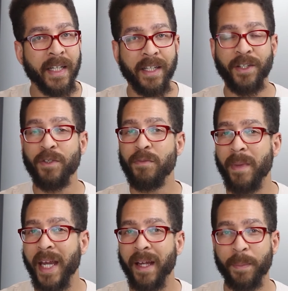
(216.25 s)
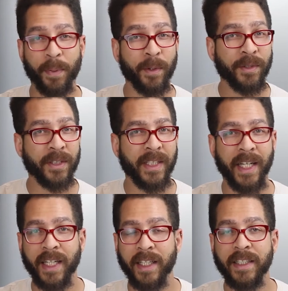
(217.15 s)
you may approach
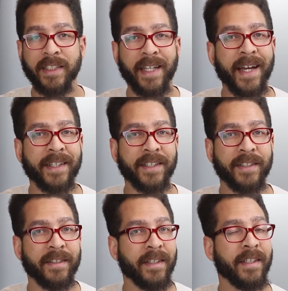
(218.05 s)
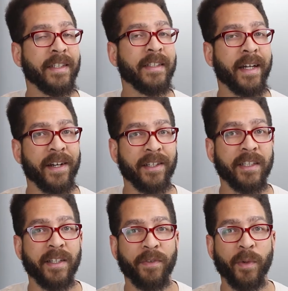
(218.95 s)
taking these actions in an entirely
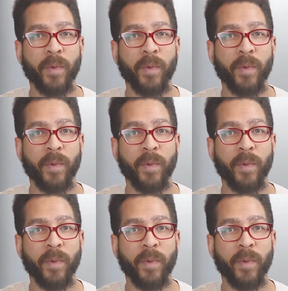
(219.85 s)
different